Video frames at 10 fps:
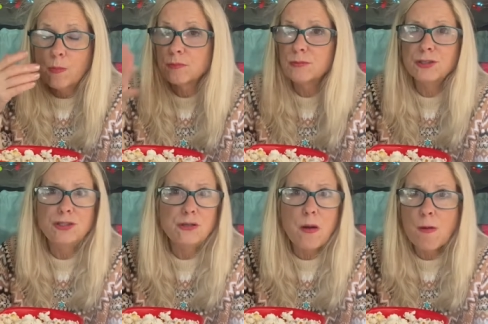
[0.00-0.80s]
But
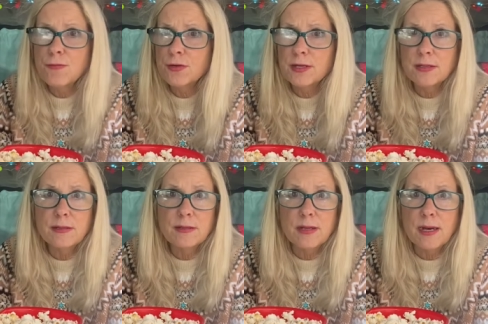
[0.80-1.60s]
if you're not
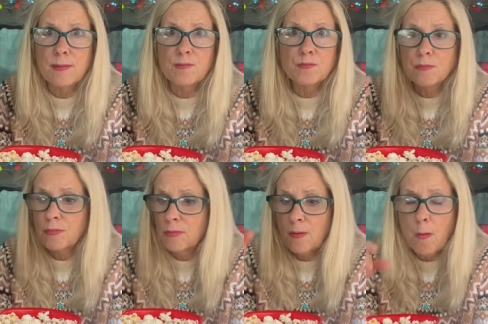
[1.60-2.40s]
into that,
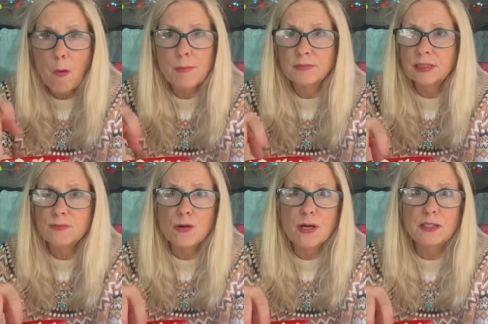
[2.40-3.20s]
they have
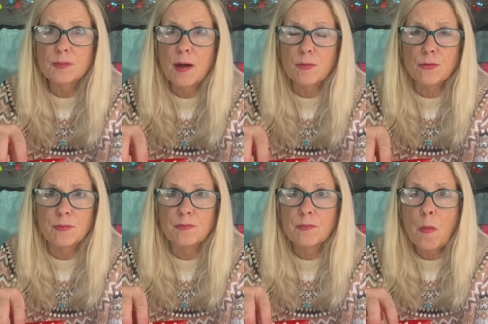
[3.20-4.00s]
all kinds of popcorn.